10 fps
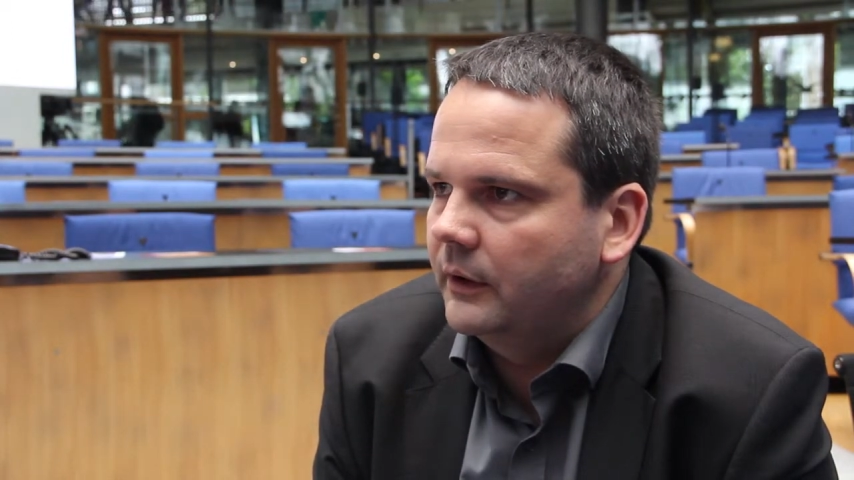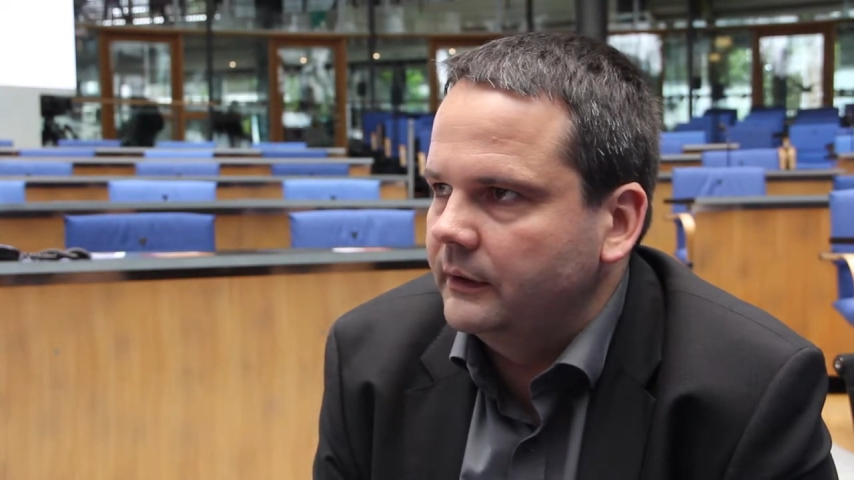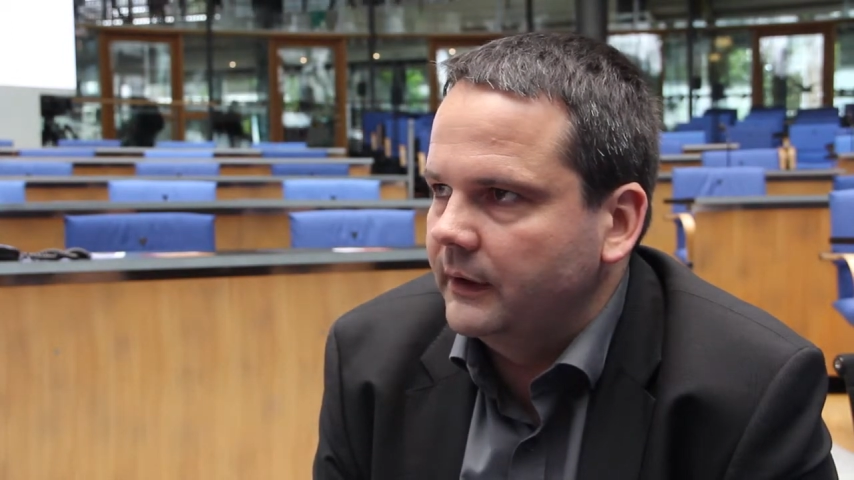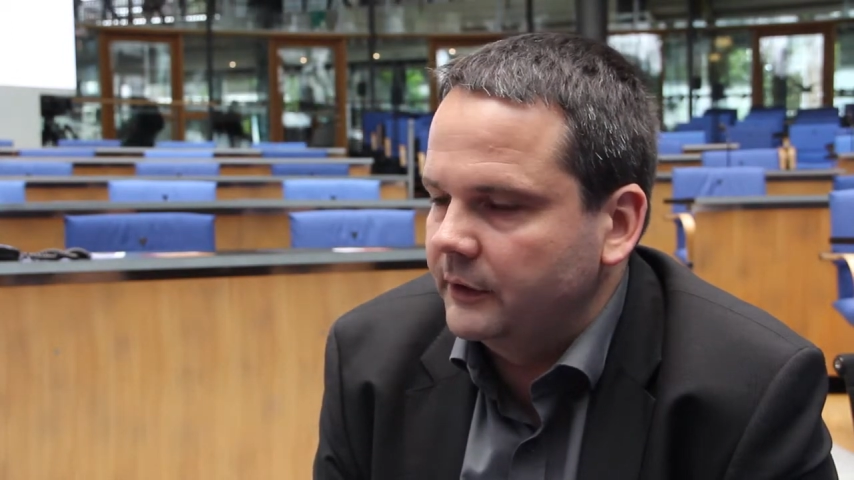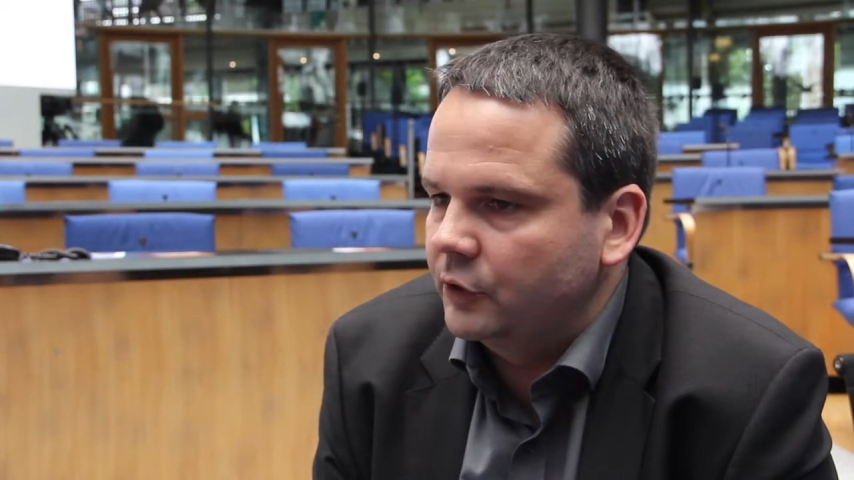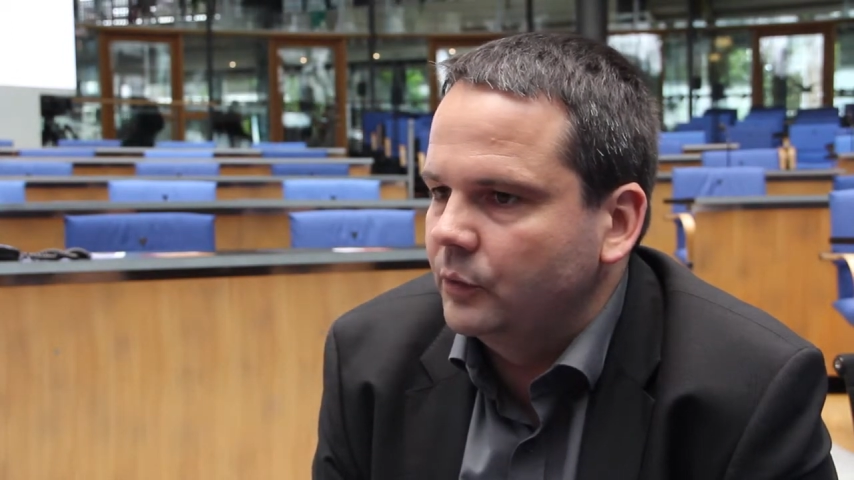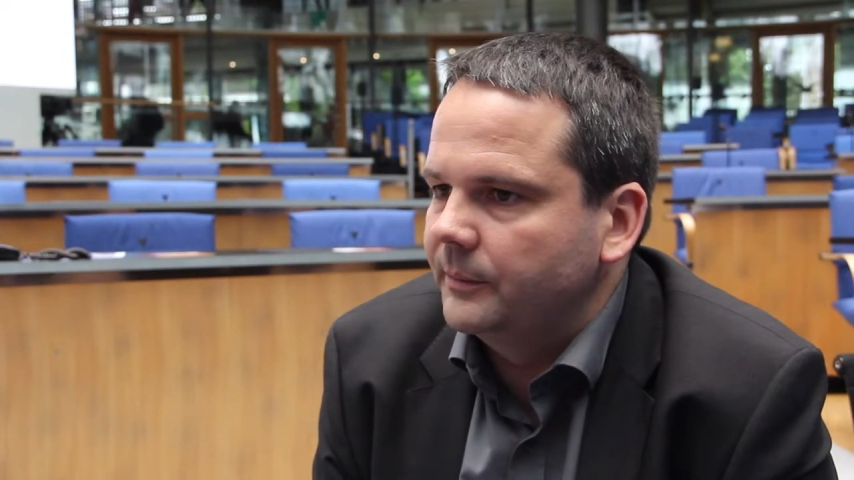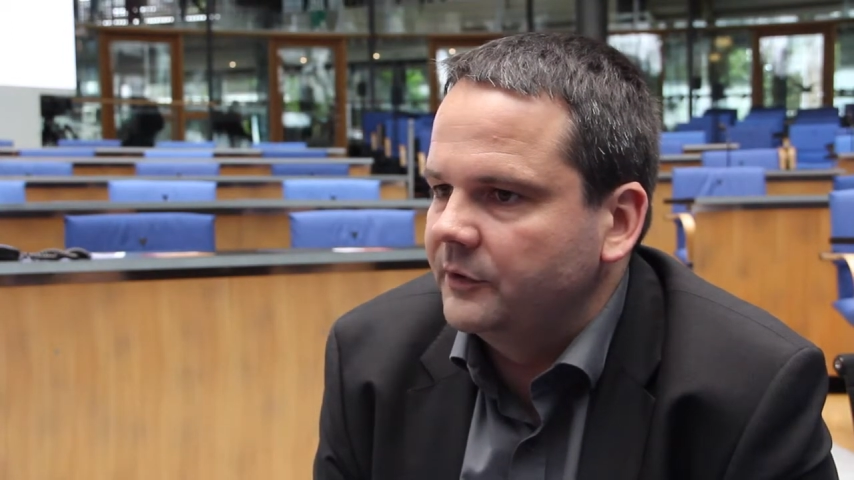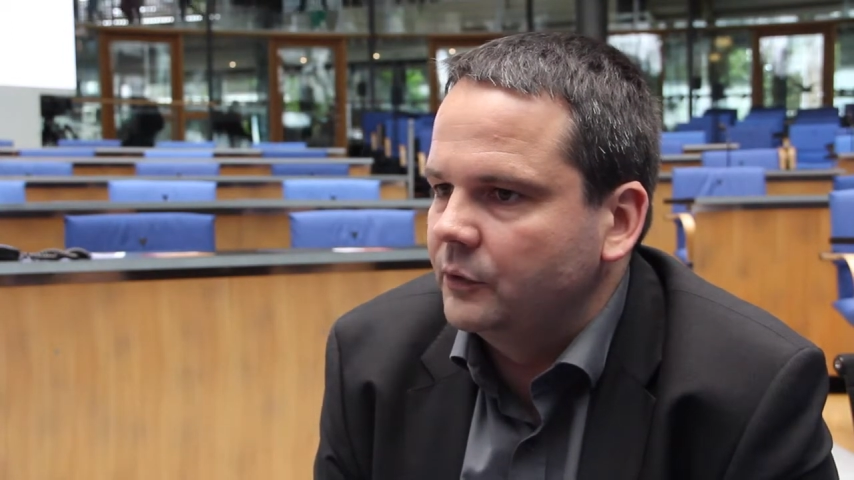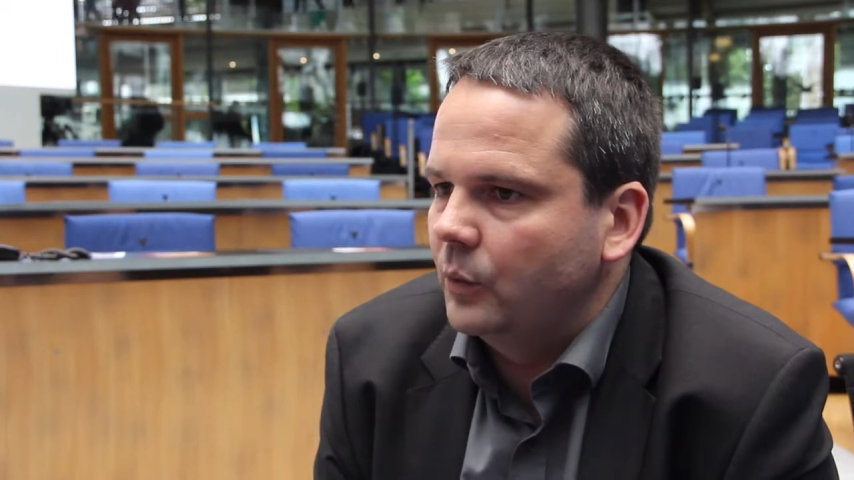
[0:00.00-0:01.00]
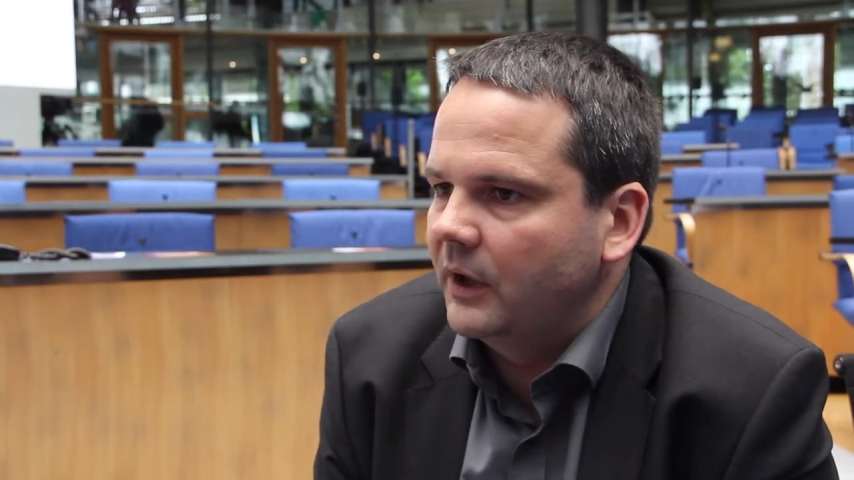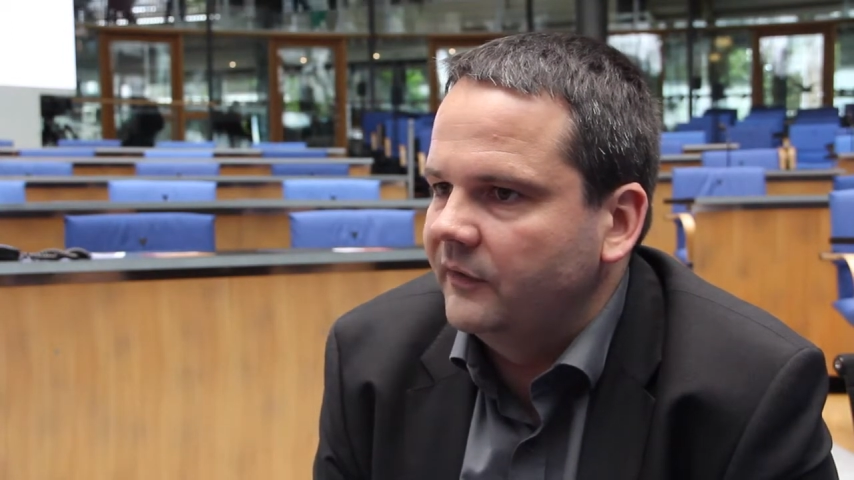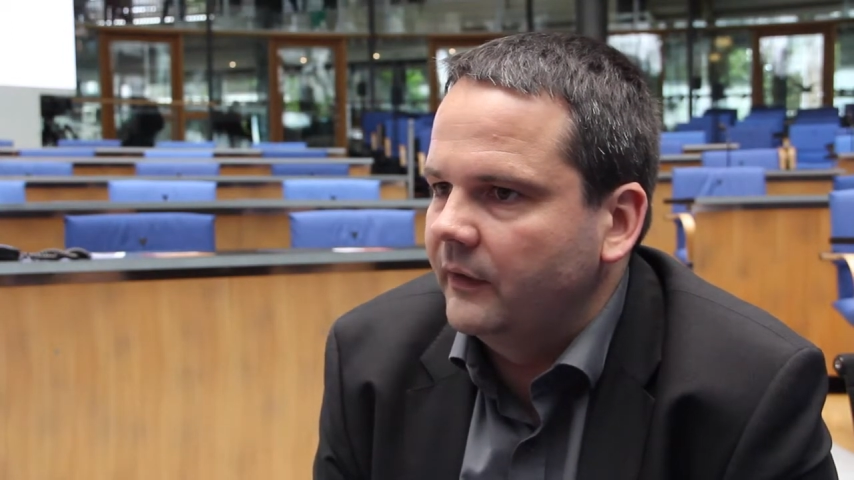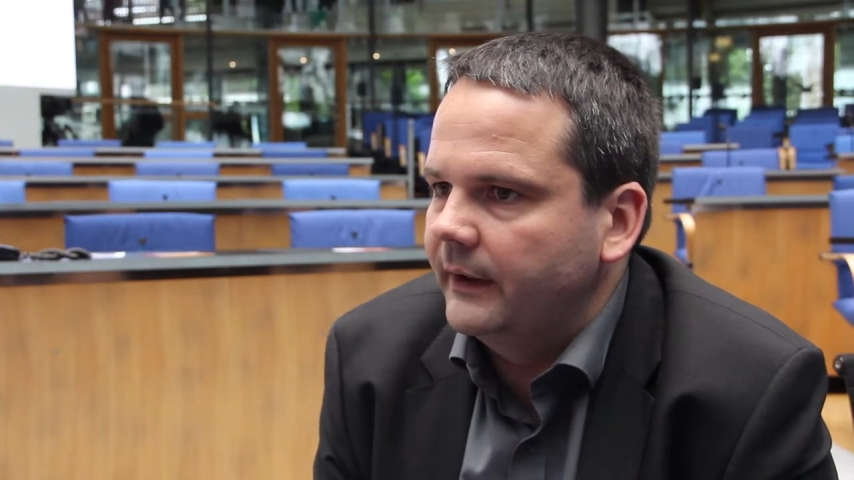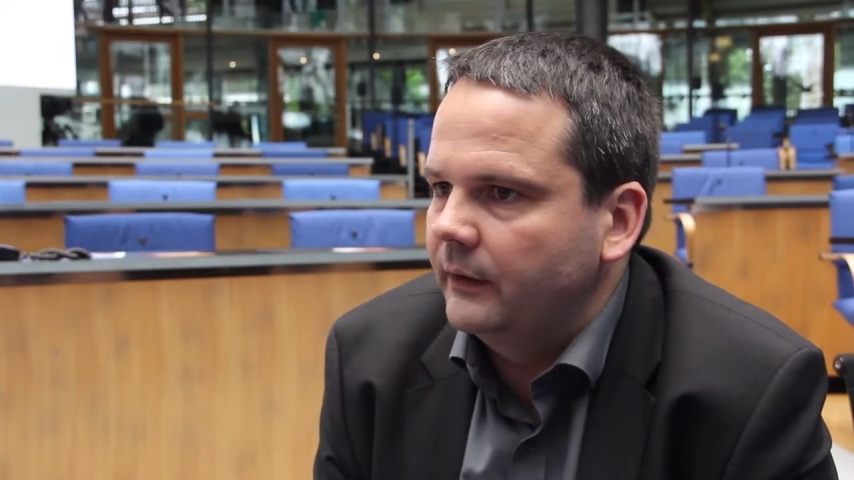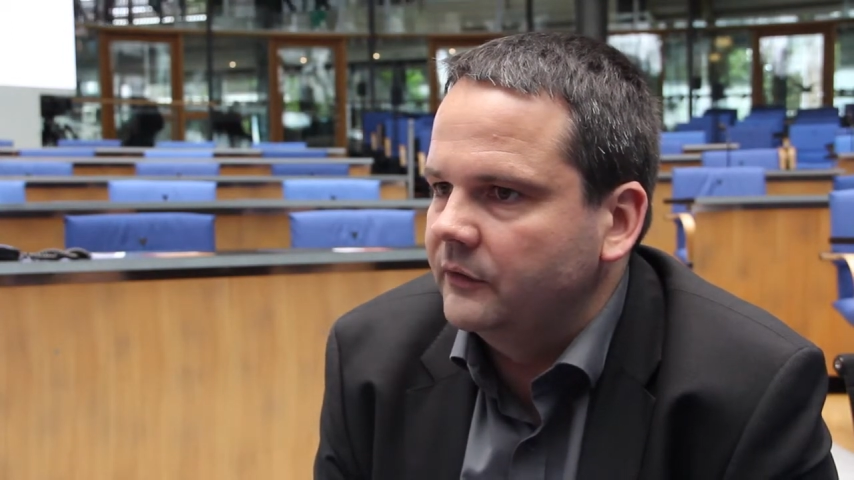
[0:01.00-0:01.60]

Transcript: and unencrypted Wi-Fi